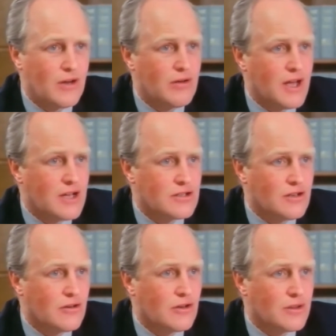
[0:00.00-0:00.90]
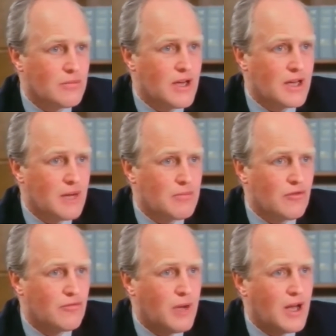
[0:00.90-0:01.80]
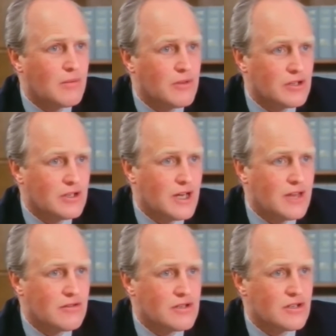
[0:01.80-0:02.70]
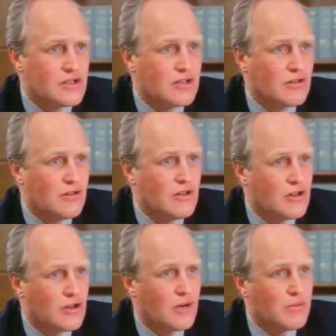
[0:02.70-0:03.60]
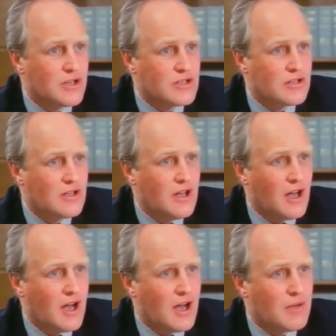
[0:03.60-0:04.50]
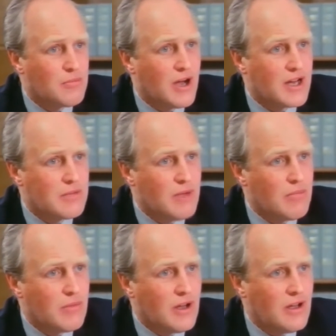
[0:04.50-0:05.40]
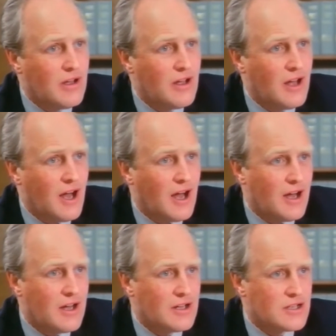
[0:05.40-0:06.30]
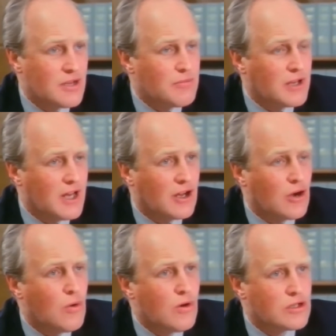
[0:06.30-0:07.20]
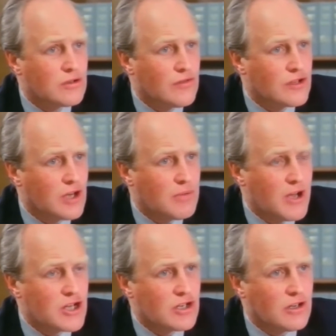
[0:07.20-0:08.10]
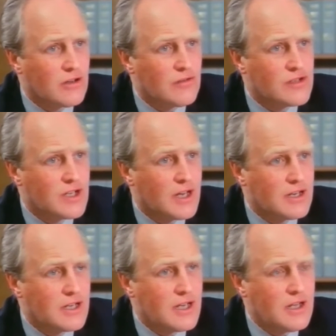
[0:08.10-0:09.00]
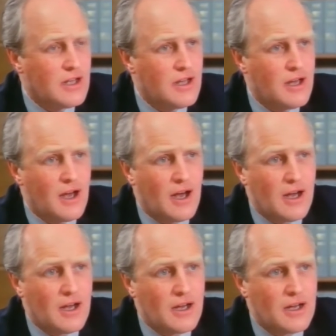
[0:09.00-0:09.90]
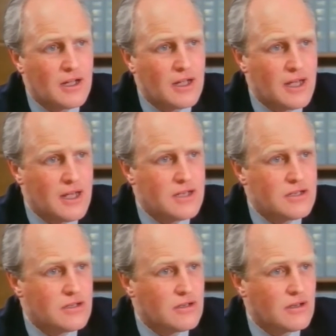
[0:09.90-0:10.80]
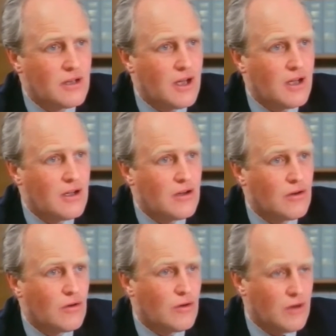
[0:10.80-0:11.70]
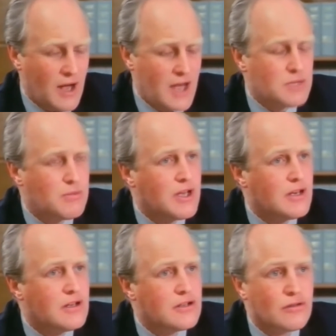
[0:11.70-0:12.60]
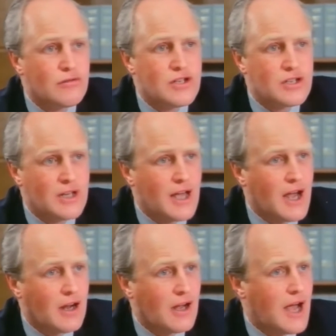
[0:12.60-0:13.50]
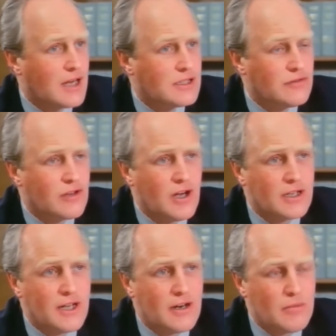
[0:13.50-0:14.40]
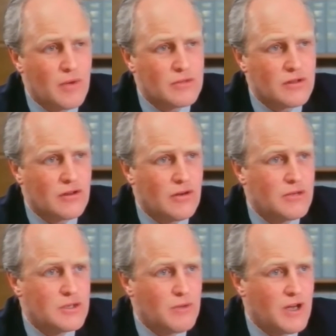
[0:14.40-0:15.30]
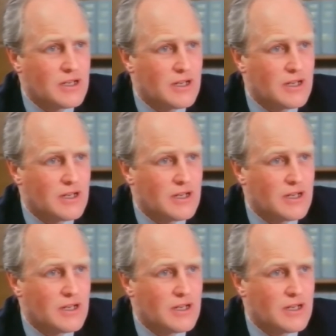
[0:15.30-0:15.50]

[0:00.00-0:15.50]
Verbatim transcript: only has to look at the makeup of Parliament today. There isn't a single Communist uh, Party member. Uh, something like a quarter of the top echelon of CND uh, is uh, or has been until recently act active card-carrying members of the Communist Party.